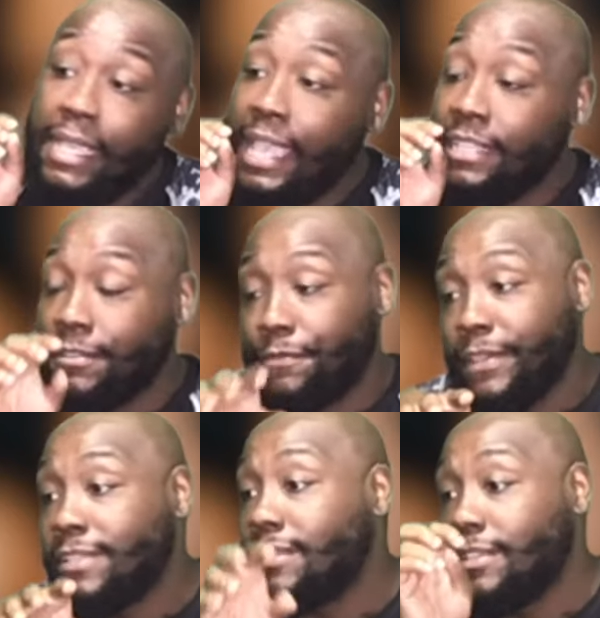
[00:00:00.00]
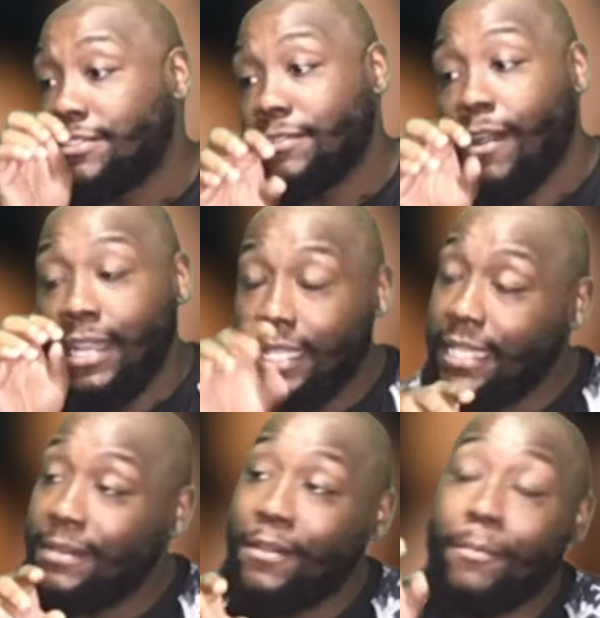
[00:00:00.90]
has officially started
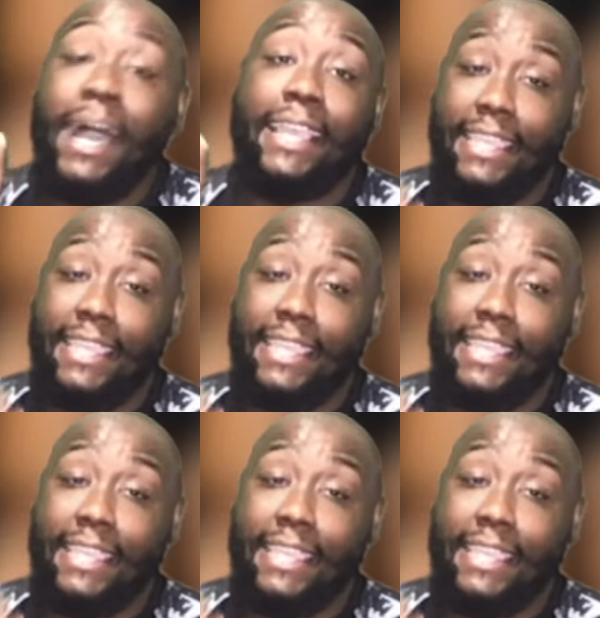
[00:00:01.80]
getting on my